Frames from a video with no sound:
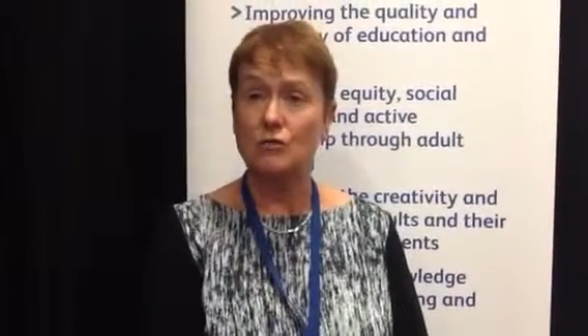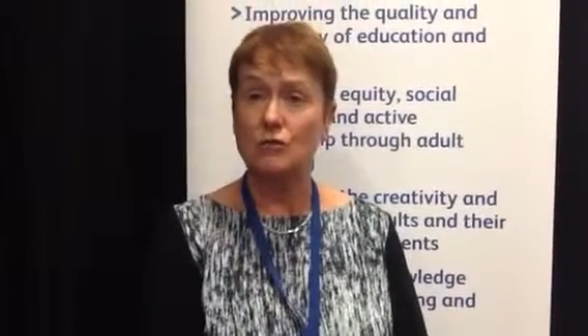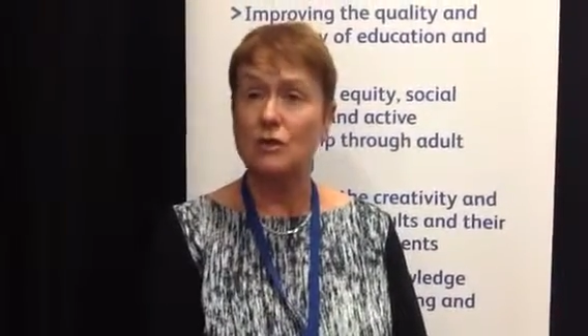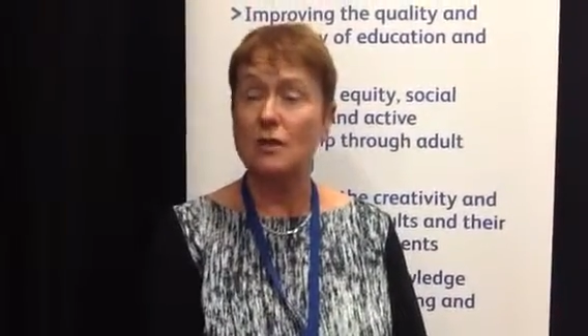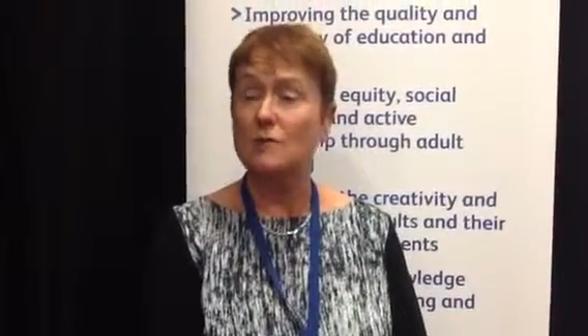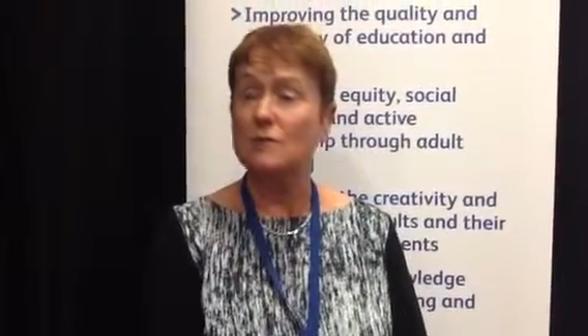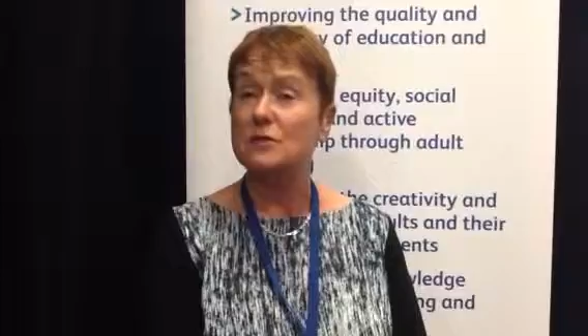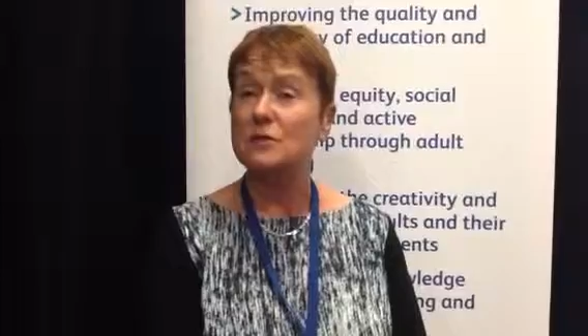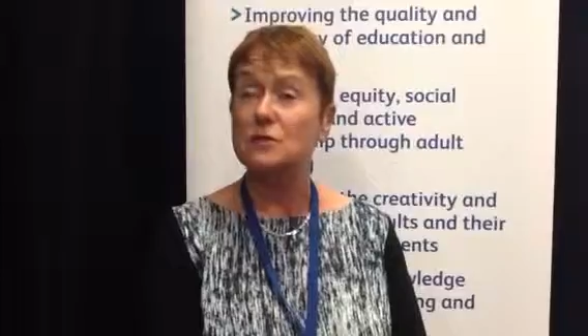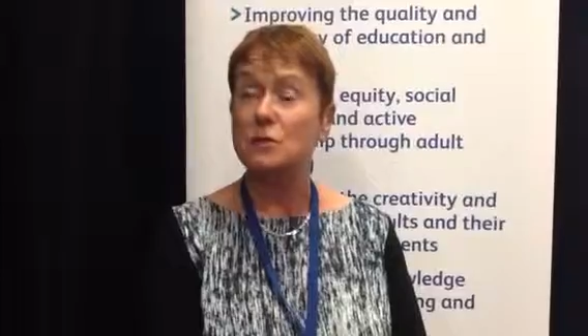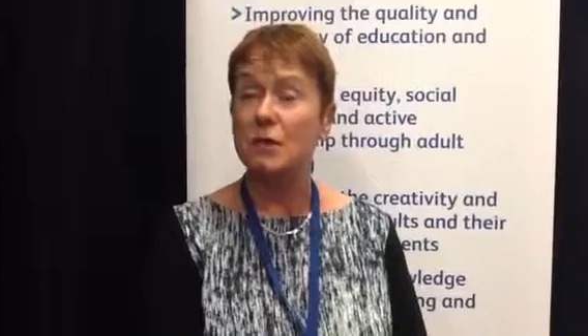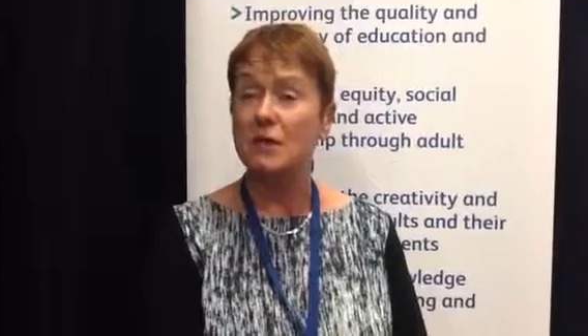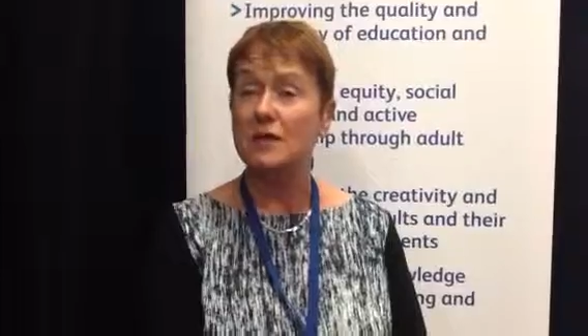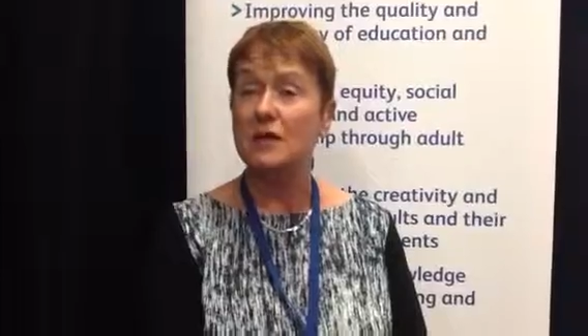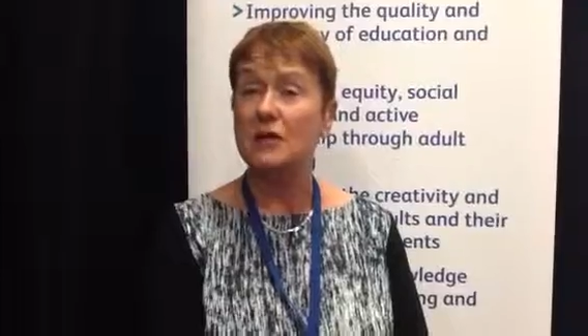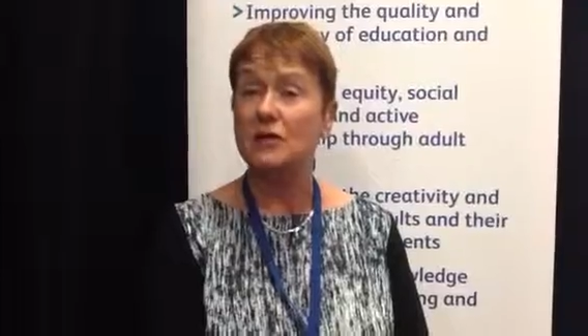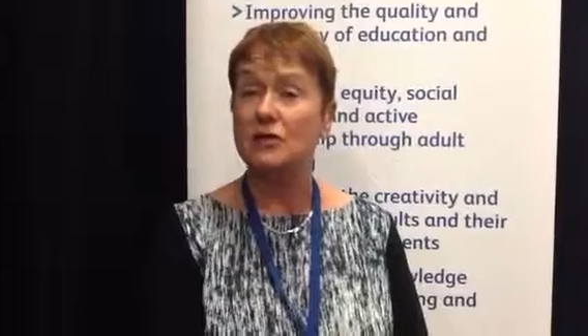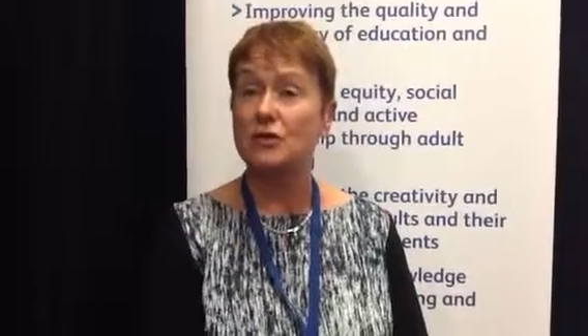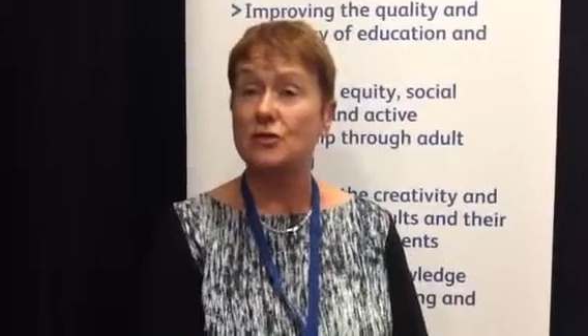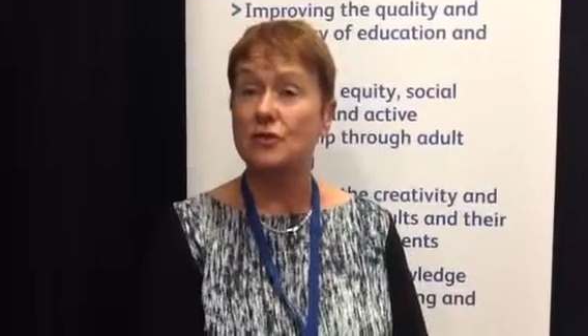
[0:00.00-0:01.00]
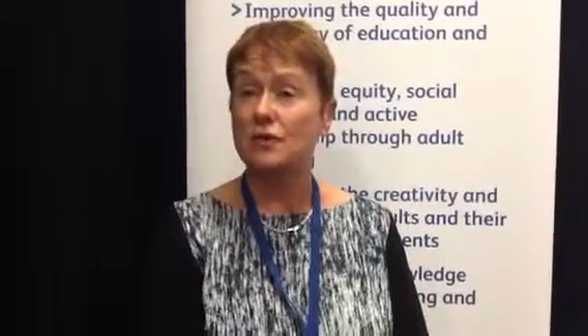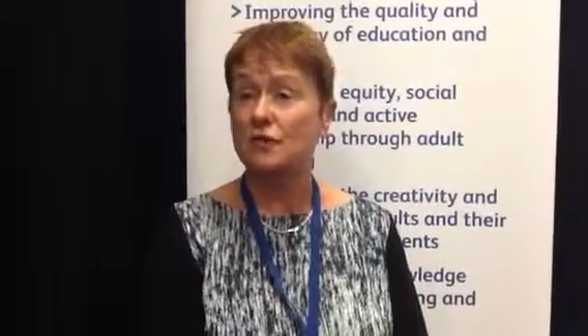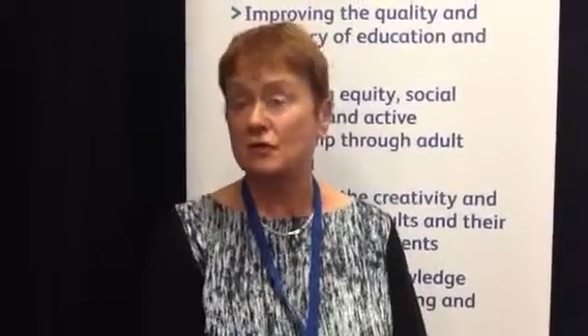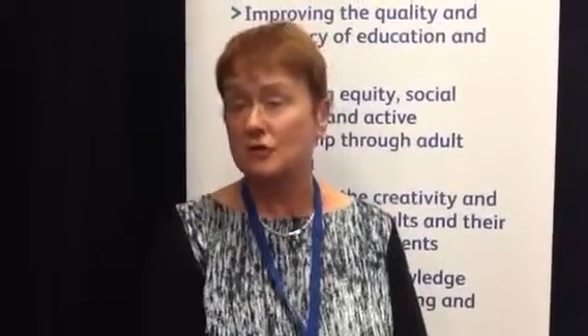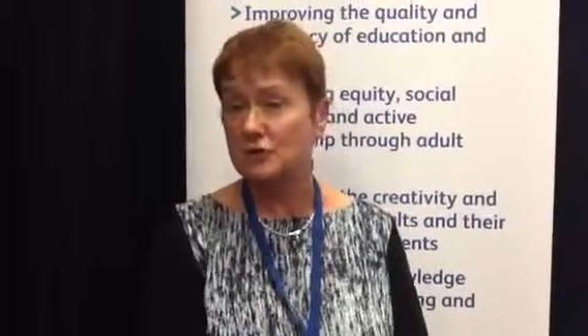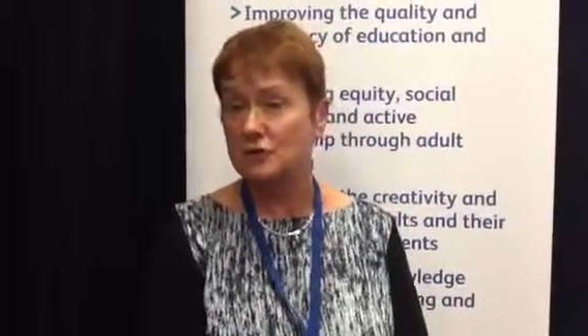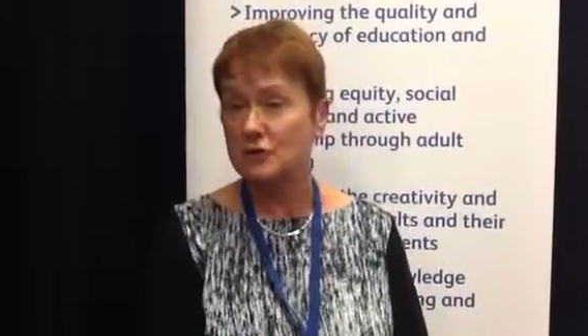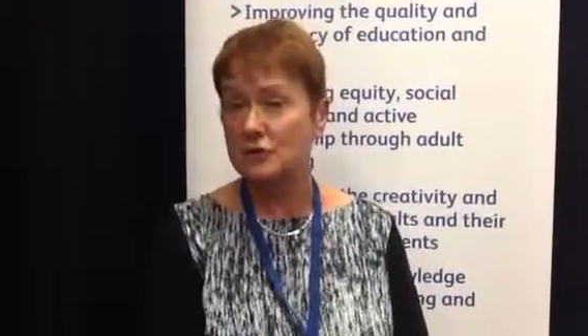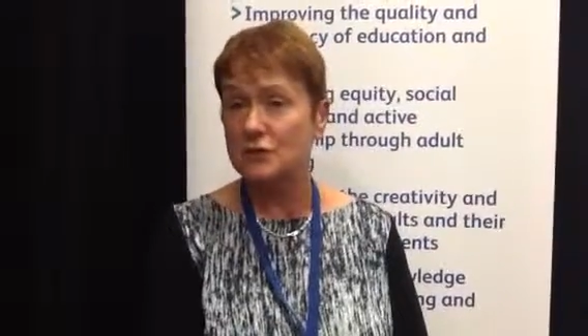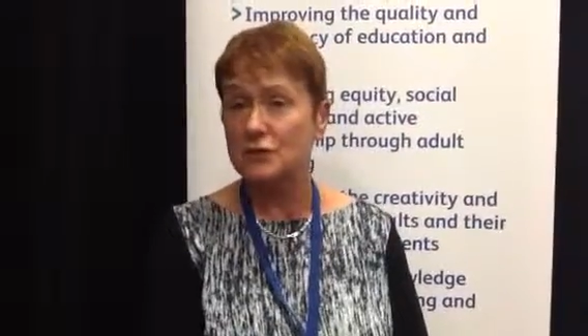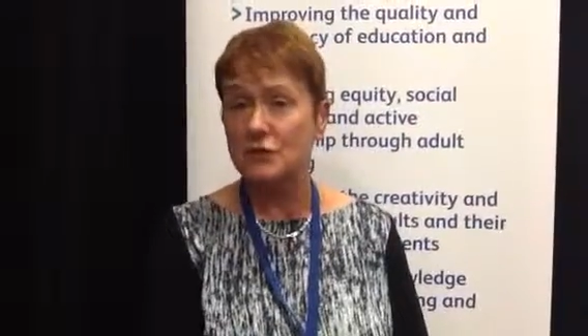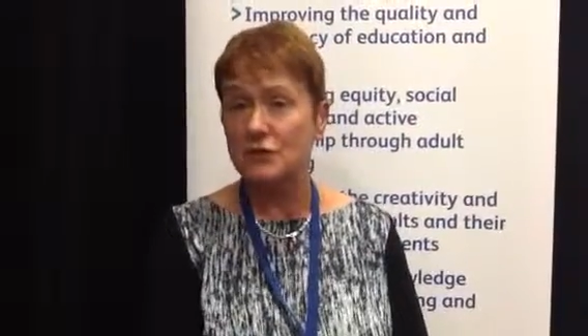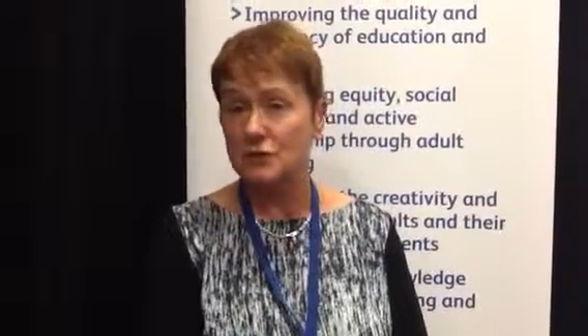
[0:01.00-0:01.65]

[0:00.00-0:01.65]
demonstrate that to others